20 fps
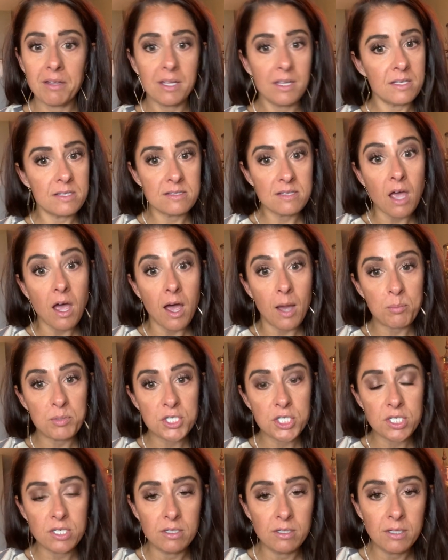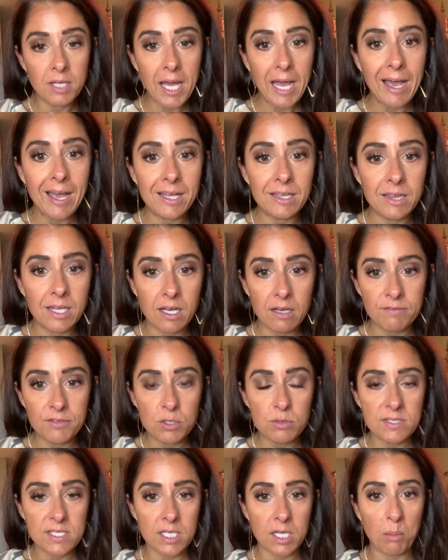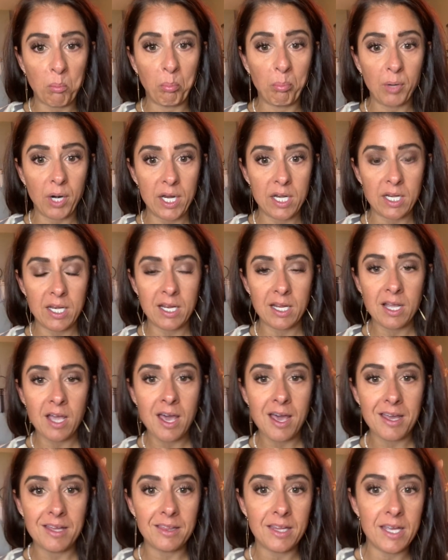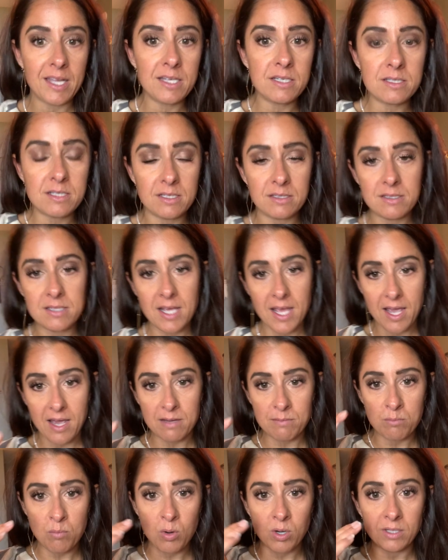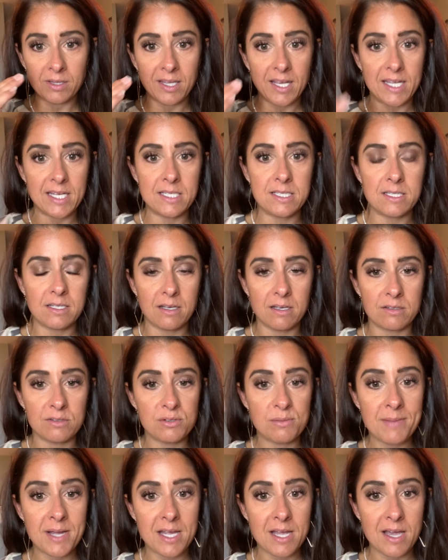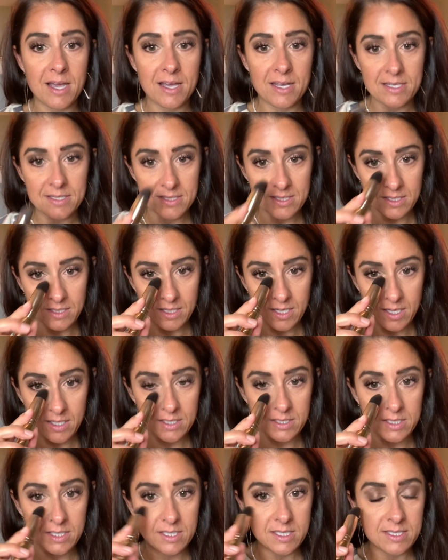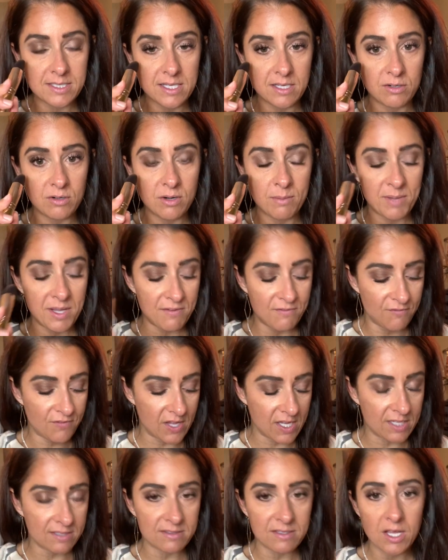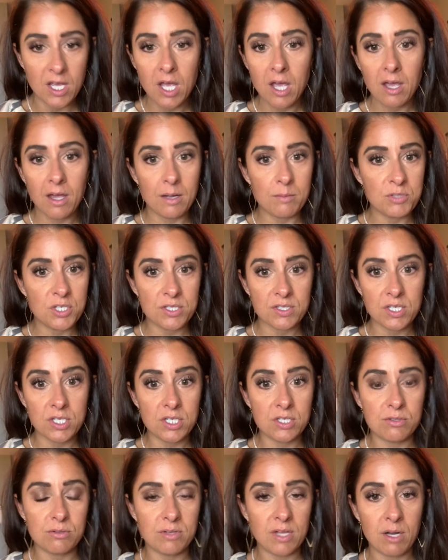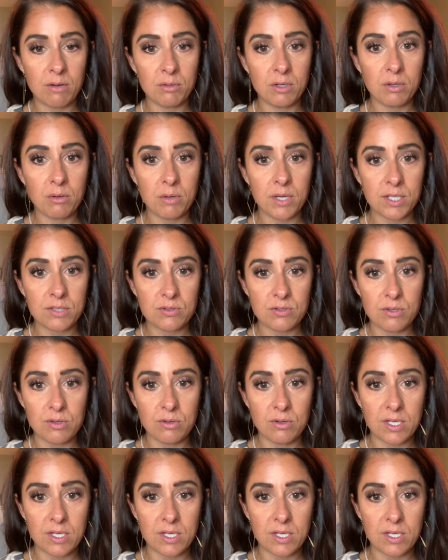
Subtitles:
is optional. I love using a brightening highlight to add more light under my eyes and kind of to the center of my face. I'm just going to do that real quick so you